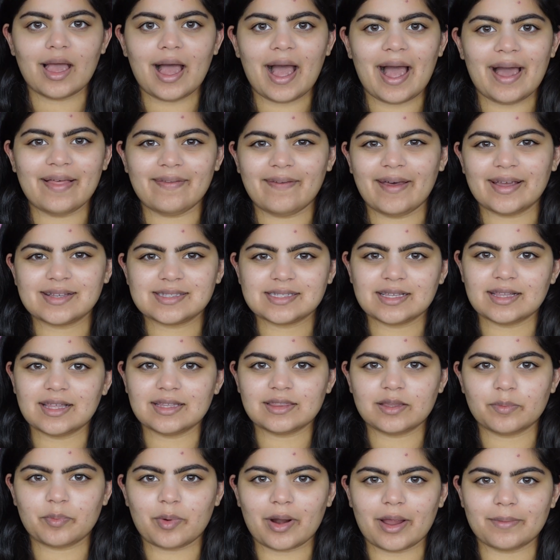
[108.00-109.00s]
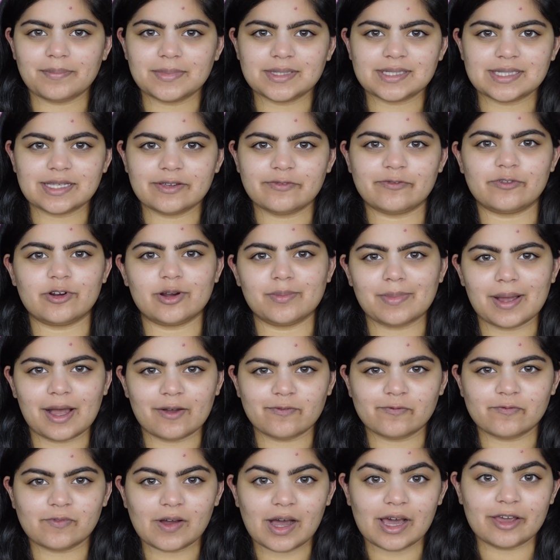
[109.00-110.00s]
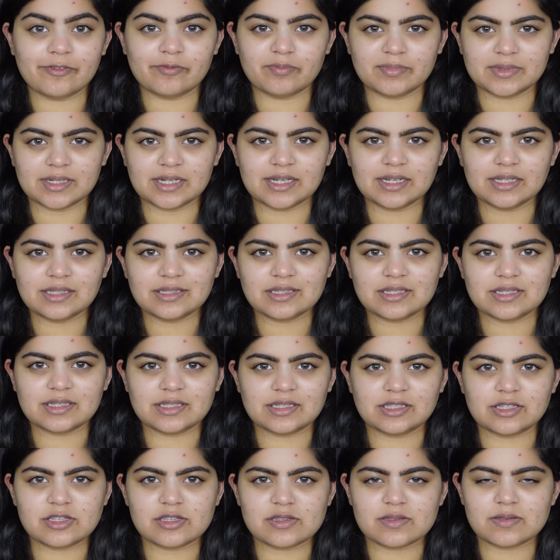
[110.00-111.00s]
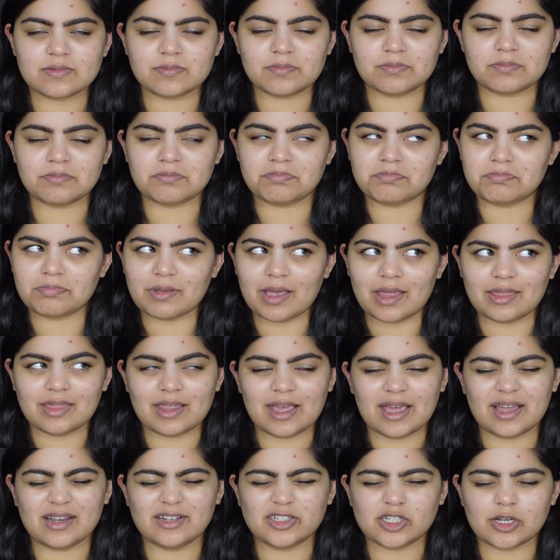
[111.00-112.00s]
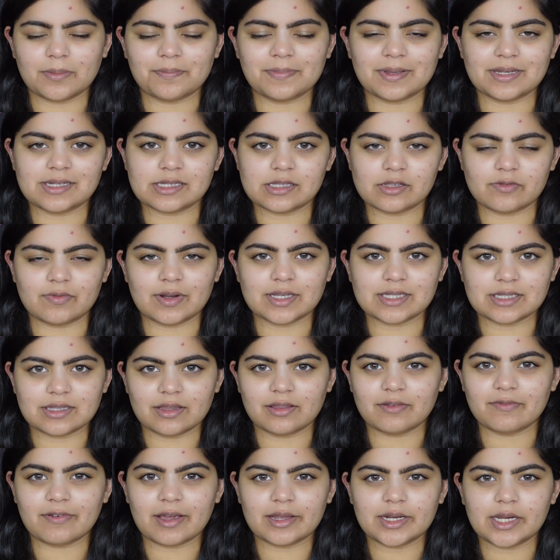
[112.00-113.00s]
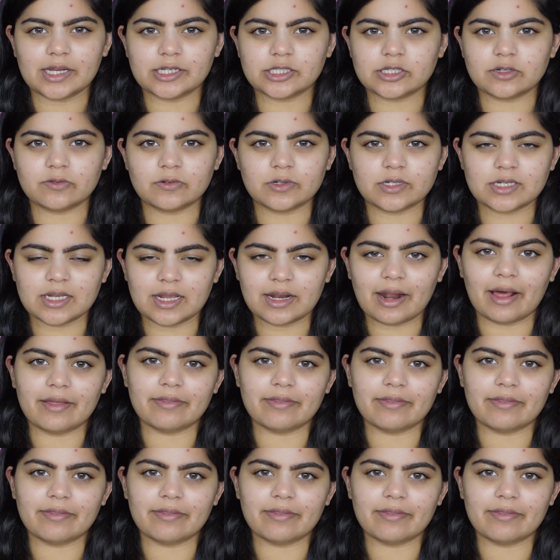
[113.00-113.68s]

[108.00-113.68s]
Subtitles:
I like to let the primer sit for about 5 minutes and then jump into the rest of the foundation routine.